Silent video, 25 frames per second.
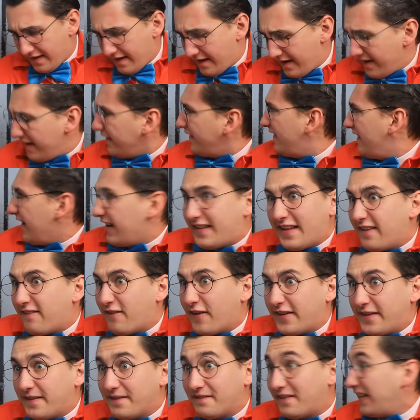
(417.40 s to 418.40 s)
Here we
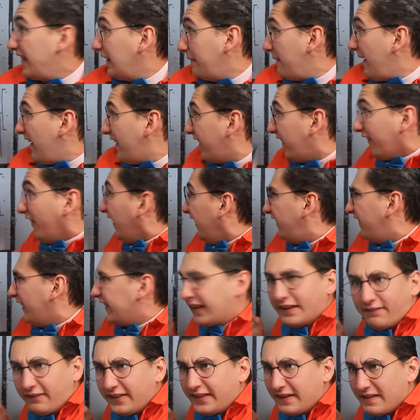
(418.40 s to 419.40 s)
are in the midst of
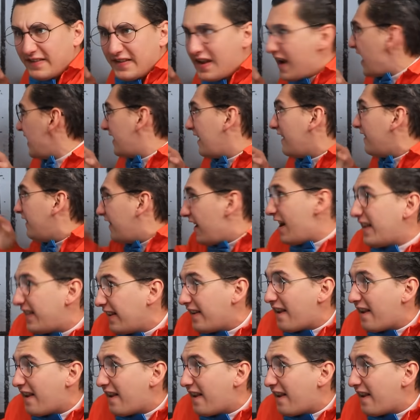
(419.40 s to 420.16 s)
a battle between the